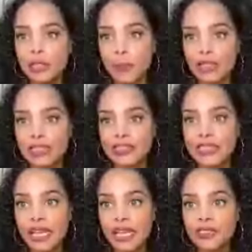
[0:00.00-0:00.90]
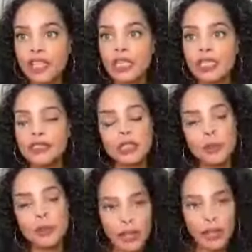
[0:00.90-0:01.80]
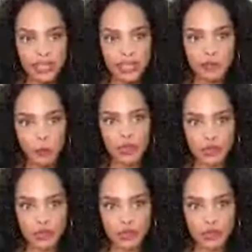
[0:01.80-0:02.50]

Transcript: Kensington Palace, even when they're telling the truth,